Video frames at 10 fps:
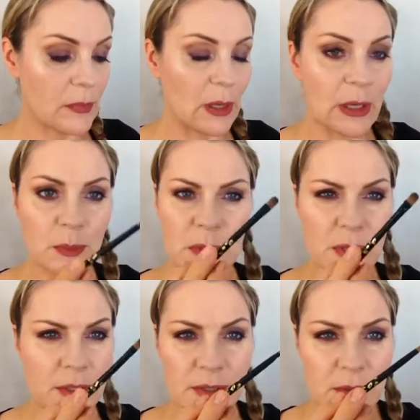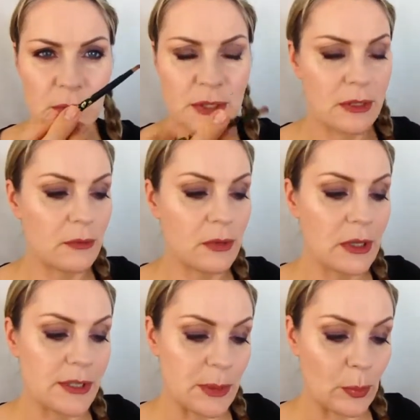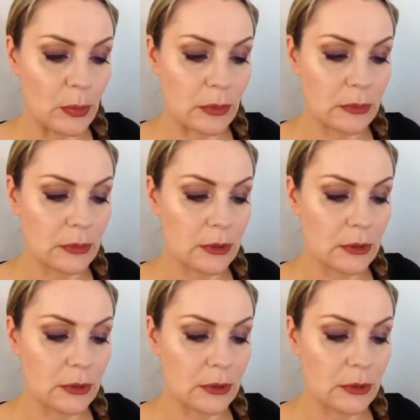And I'm just using a really simple